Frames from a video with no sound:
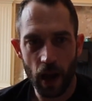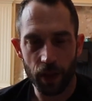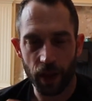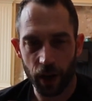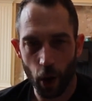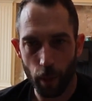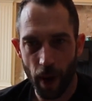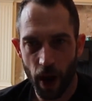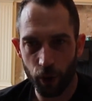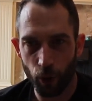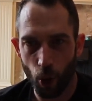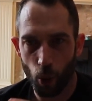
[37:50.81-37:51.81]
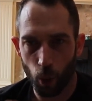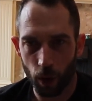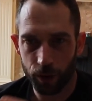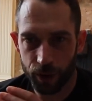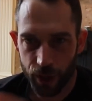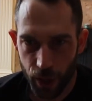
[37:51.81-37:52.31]
Then go bear crawl,
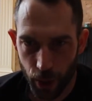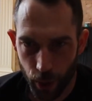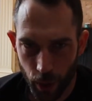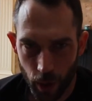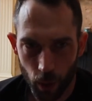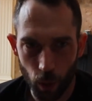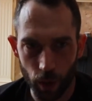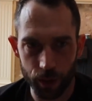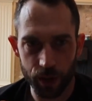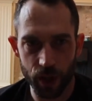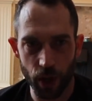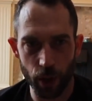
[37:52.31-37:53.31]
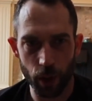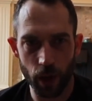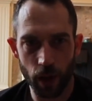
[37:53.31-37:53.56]
1, 2, 1, 2.